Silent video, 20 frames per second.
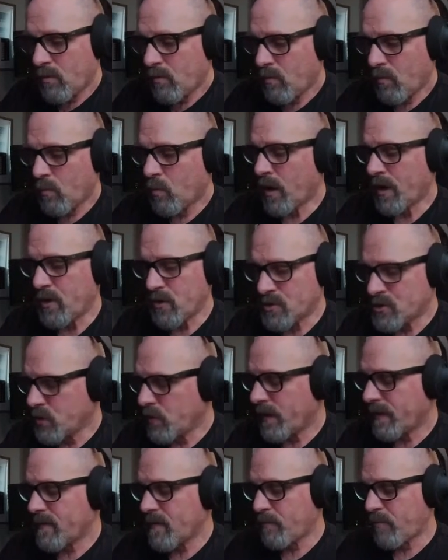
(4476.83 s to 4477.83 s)
what you're
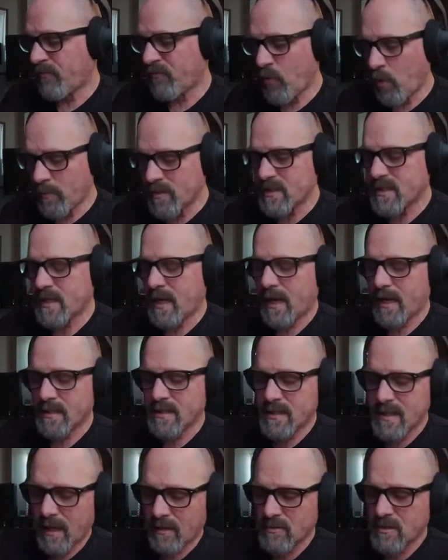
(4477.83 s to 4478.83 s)
doing, the performance side,
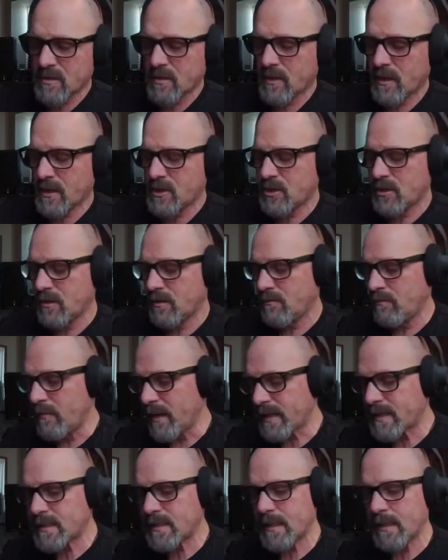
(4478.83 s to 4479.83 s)
sound selection,
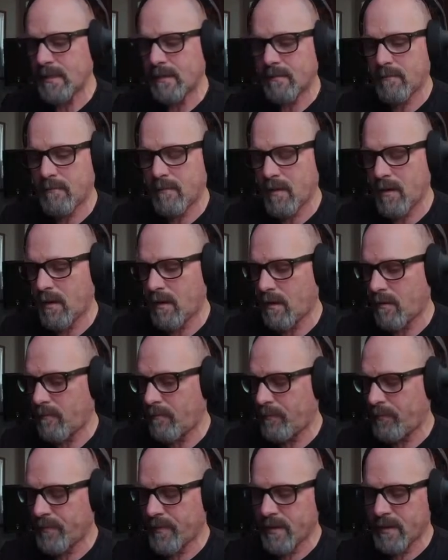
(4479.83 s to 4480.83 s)
mixing,
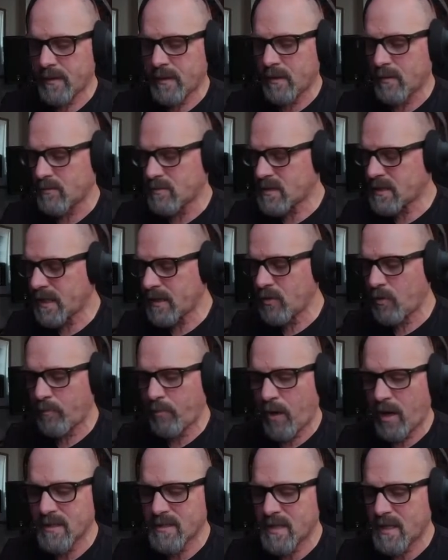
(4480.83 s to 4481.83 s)
signal
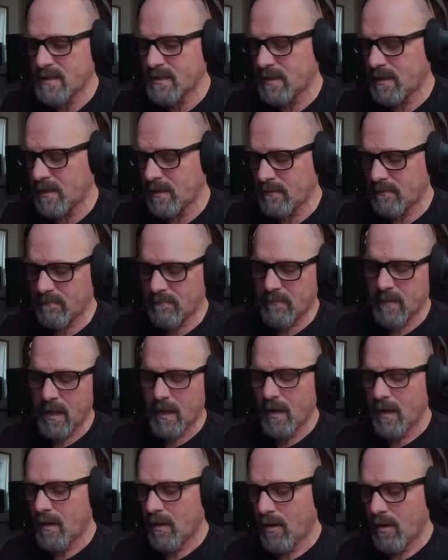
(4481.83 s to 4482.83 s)
processing,
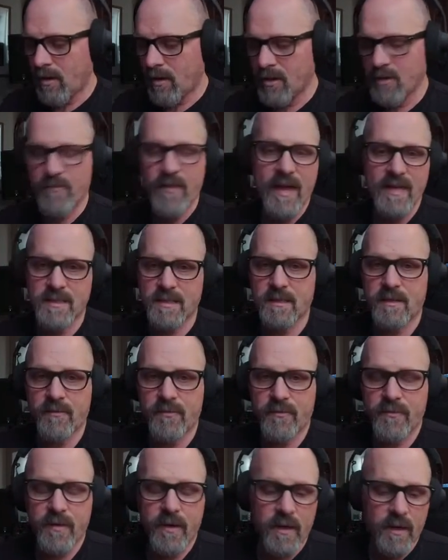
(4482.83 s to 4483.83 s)
all of that
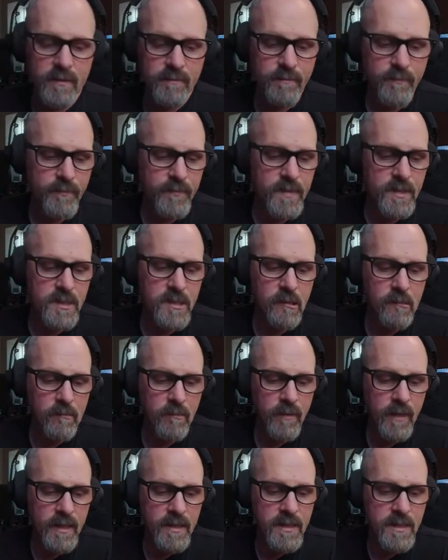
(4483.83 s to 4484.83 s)
stuff.
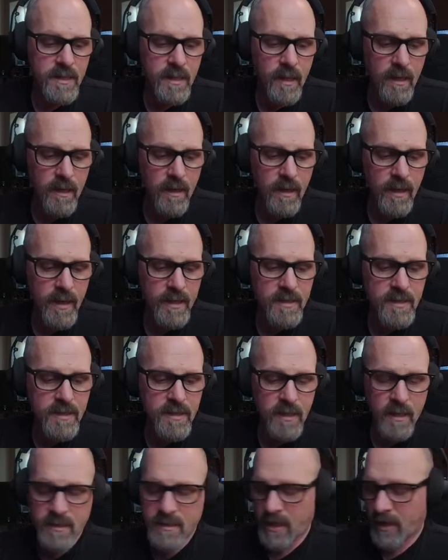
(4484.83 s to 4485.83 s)
So it's a
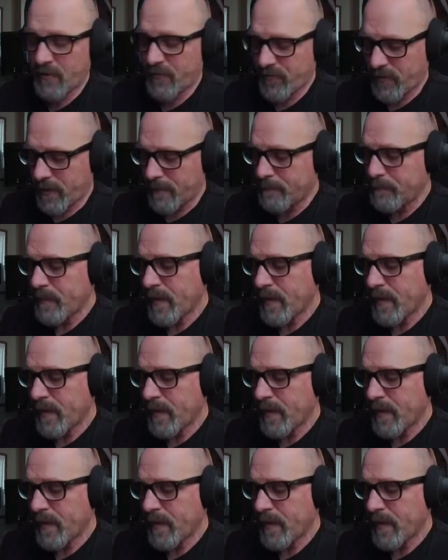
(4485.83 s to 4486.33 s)
ton of fun.